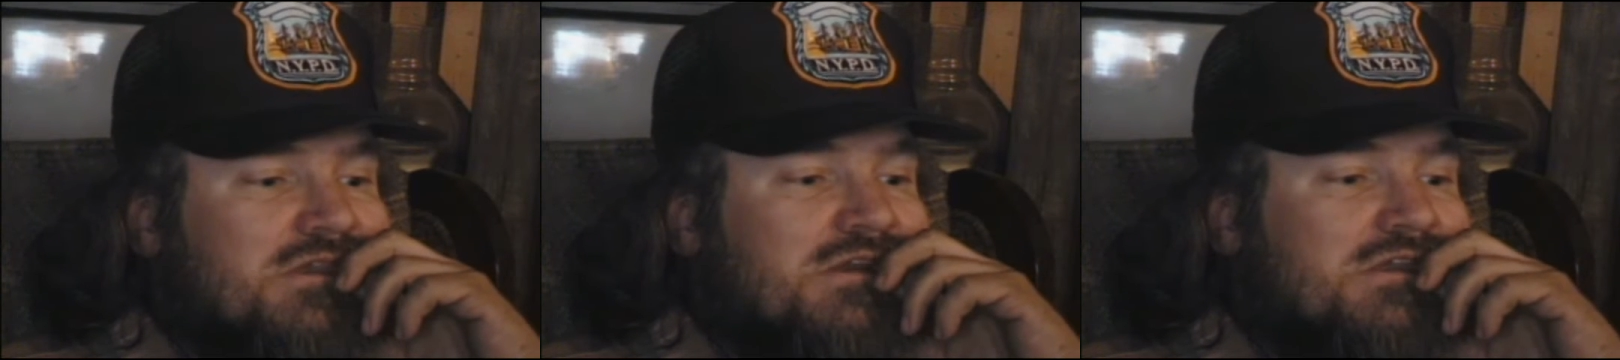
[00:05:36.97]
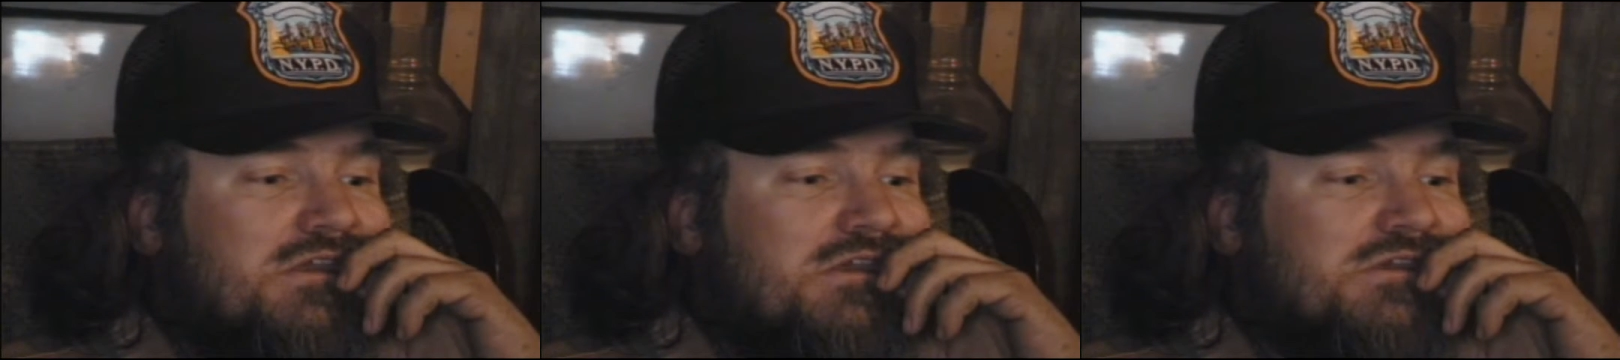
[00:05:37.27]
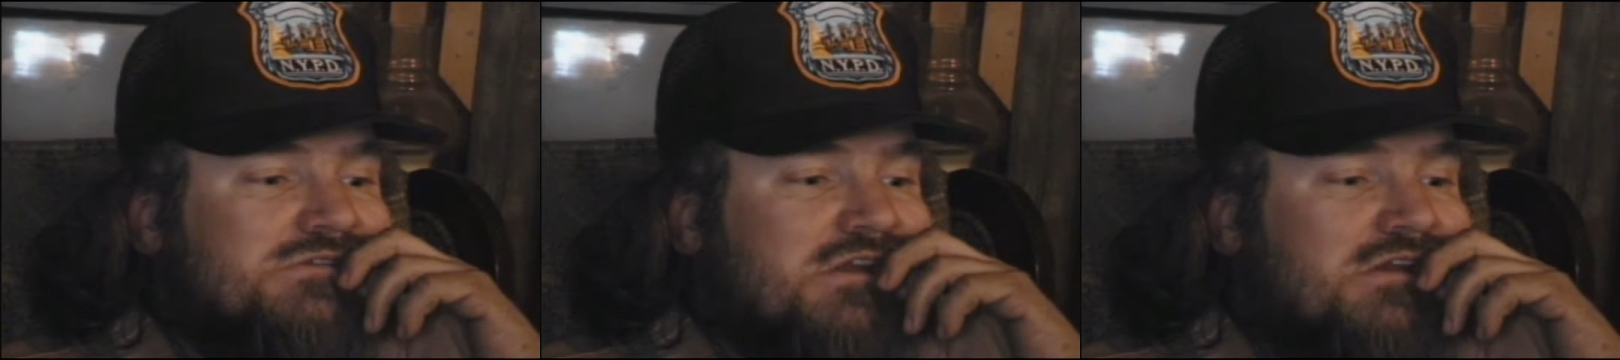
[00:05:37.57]
And he
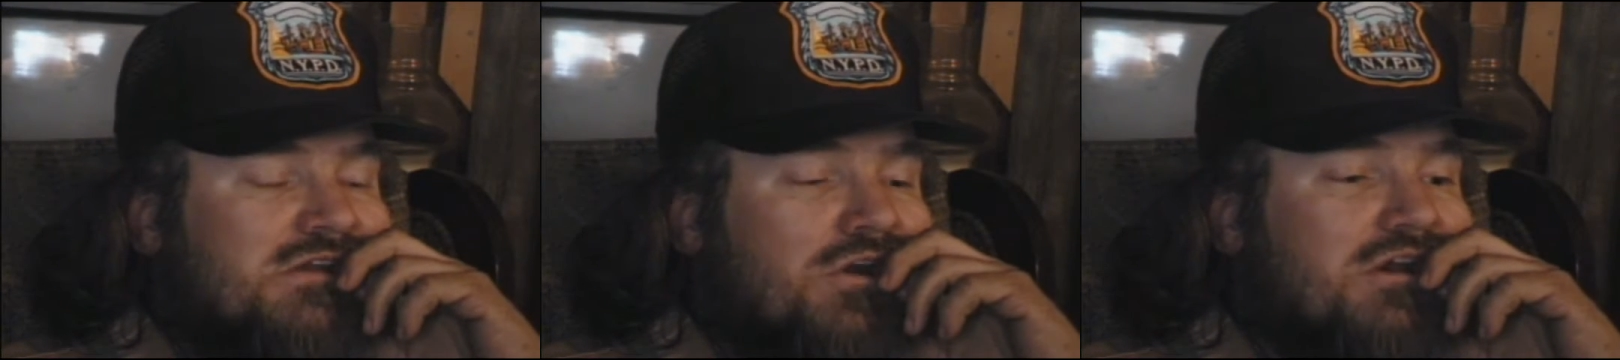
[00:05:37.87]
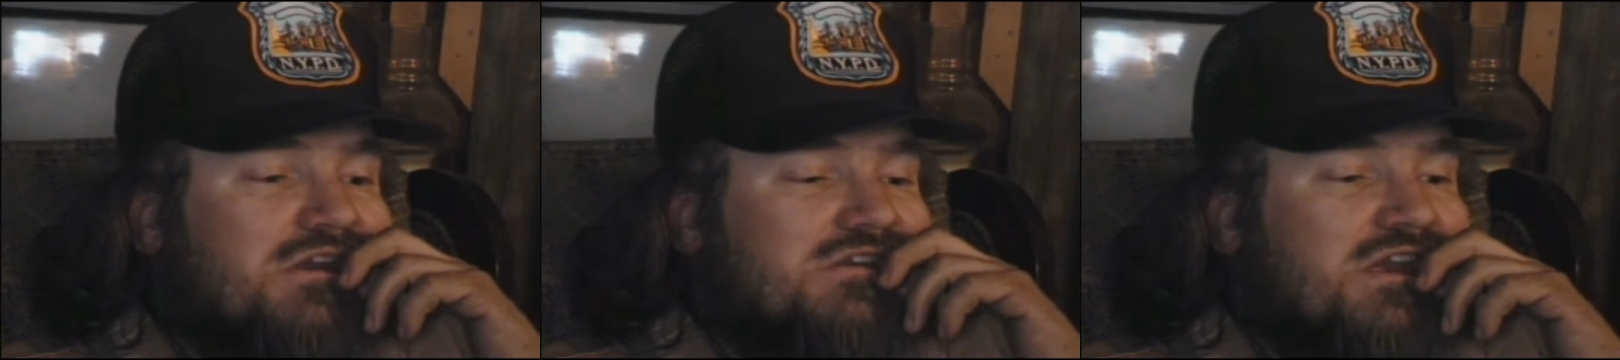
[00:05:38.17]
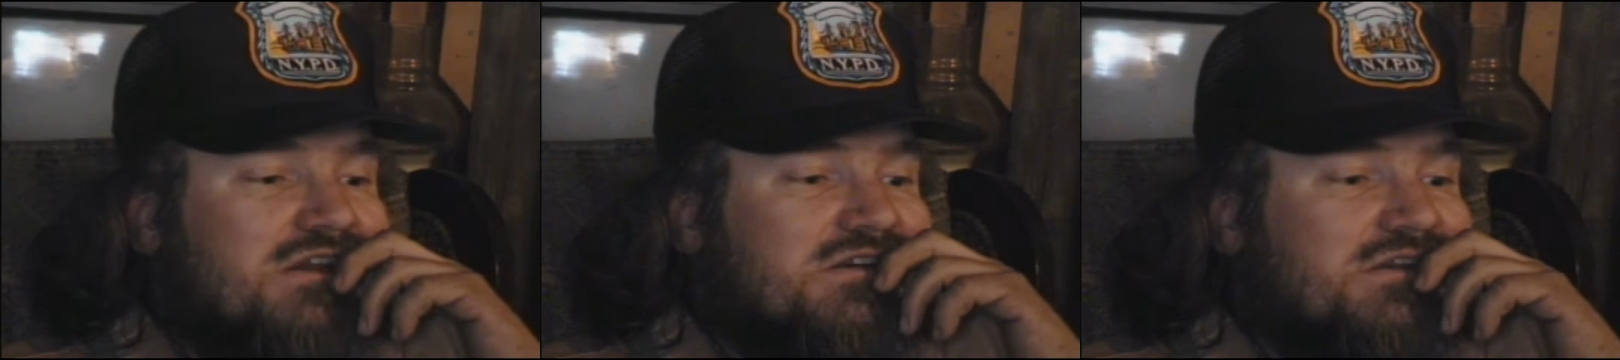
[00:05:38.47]
is a, an
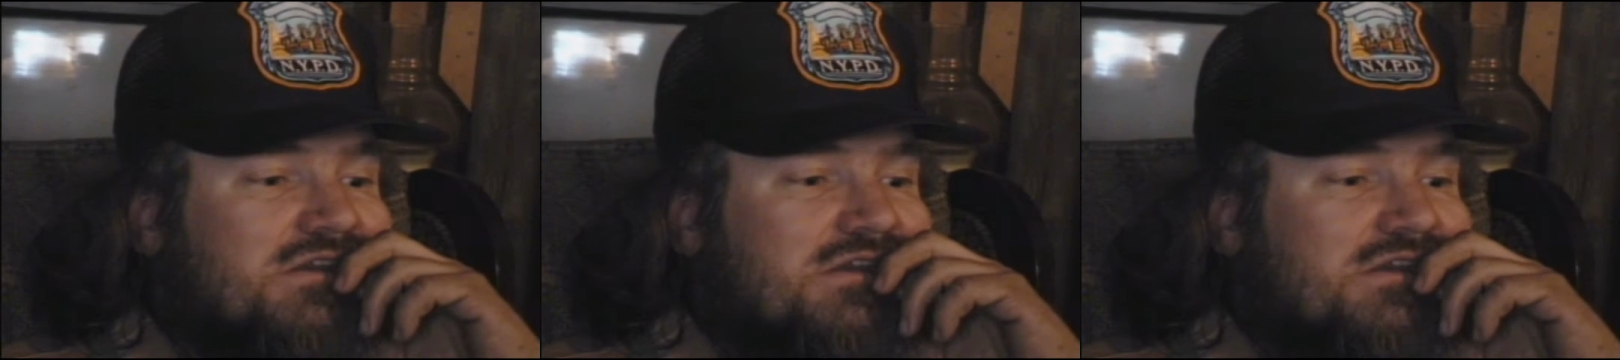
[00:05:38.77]
architect.